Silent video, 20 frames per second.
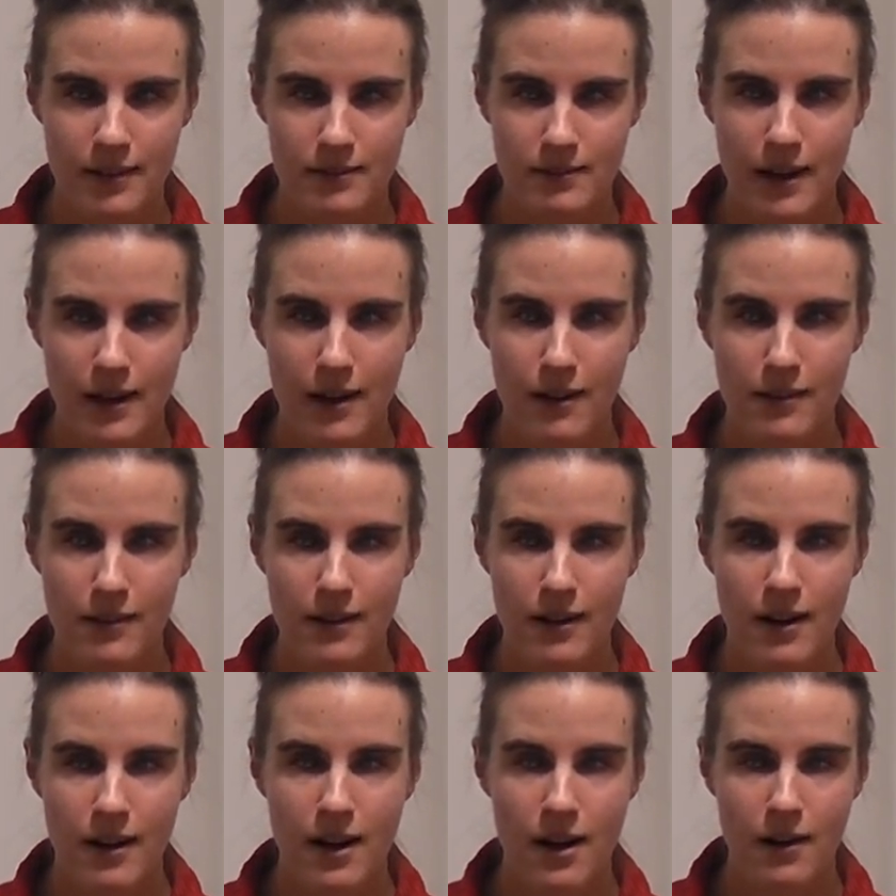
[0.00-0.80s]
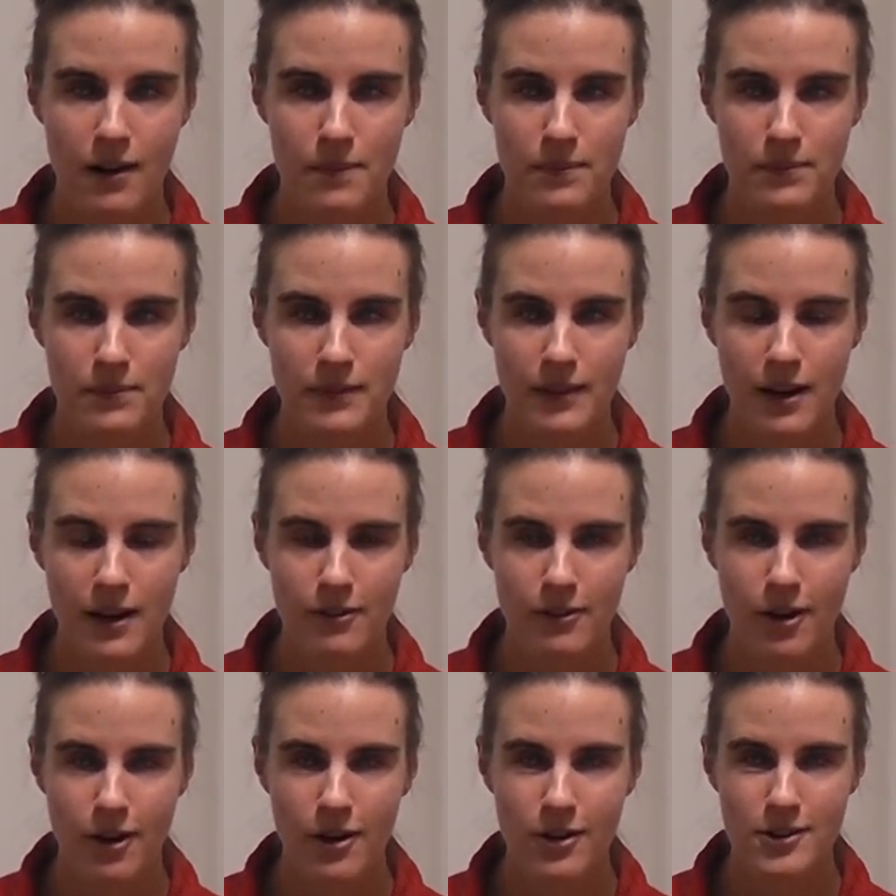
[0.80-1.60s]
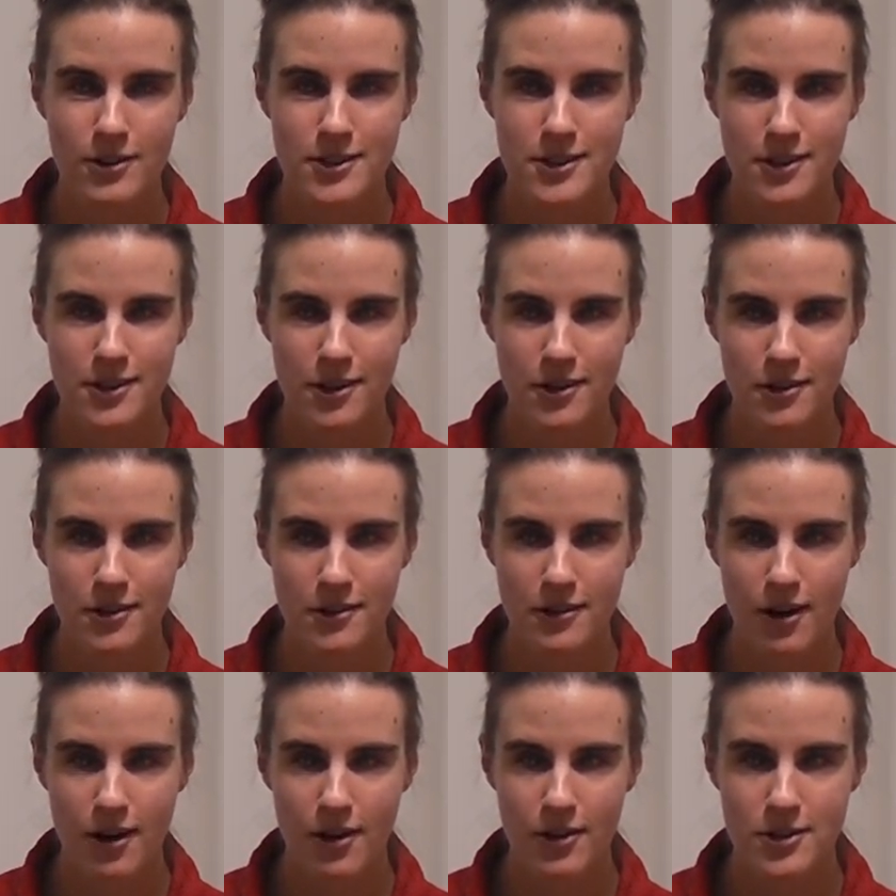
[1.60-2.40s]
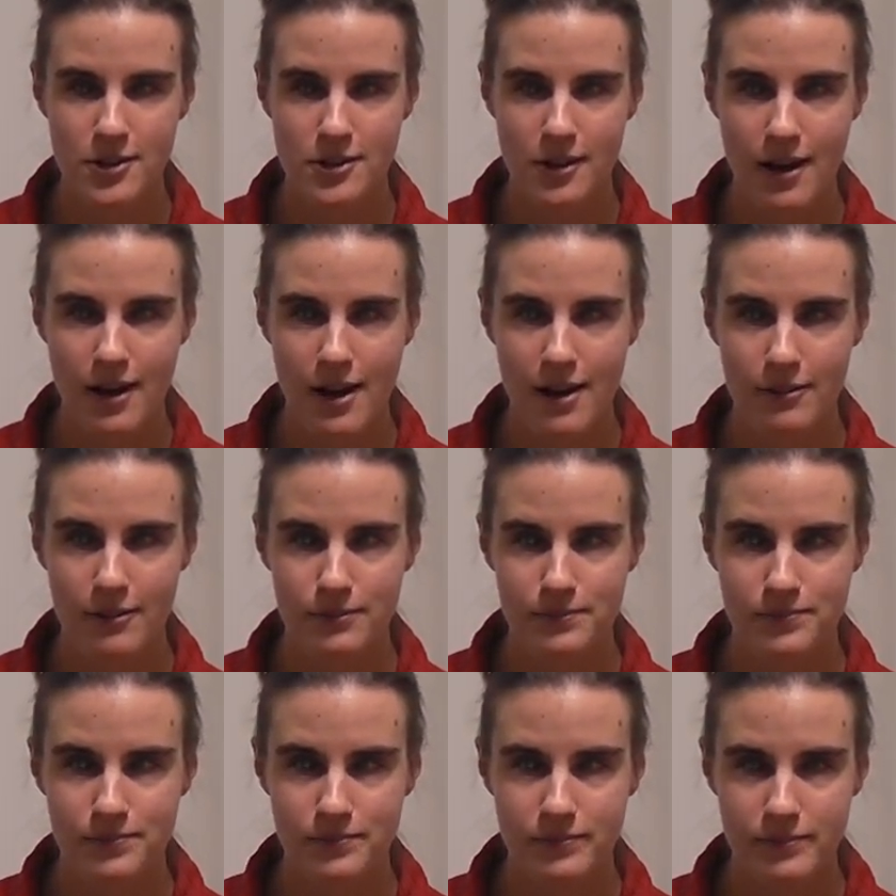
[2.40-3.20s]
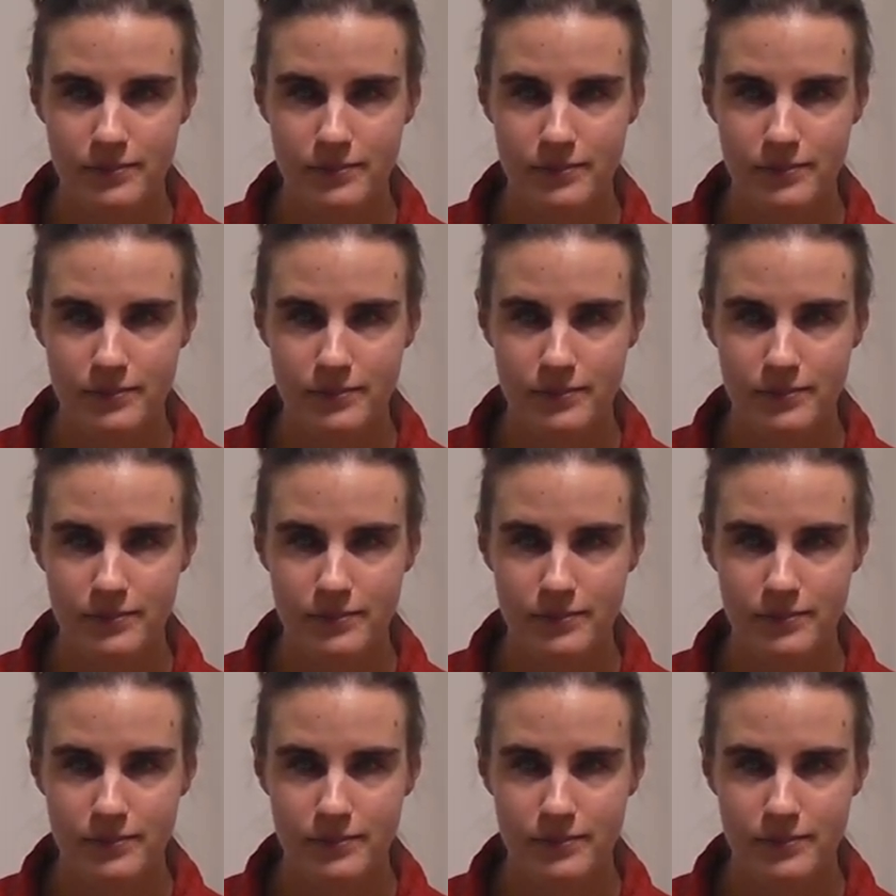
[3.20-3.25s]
Yeah, of course, you also have